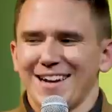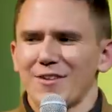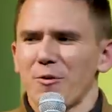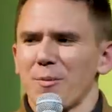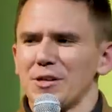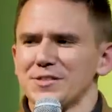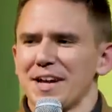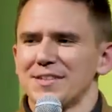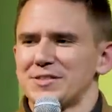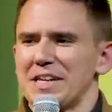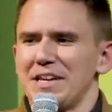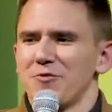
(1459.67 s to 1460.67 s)
And everybody was like,
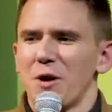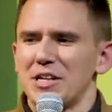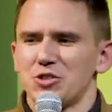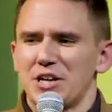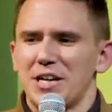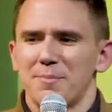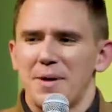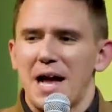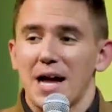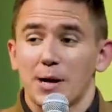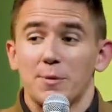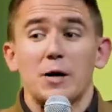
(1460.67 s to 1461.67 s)
Steve, why didn't you hit him
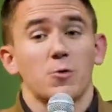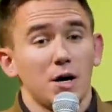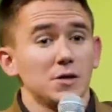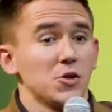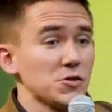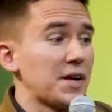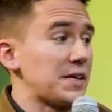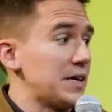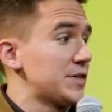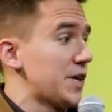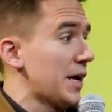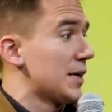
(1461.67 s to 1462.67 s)
back? I'm like, well, it looked like he
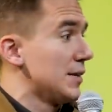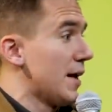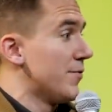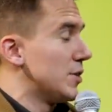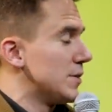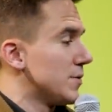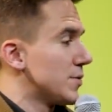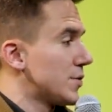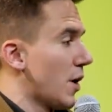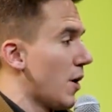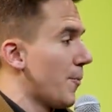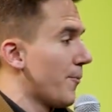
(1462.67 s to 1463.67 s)
could take an 11,
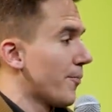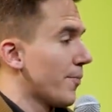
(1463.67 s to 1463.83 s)
so.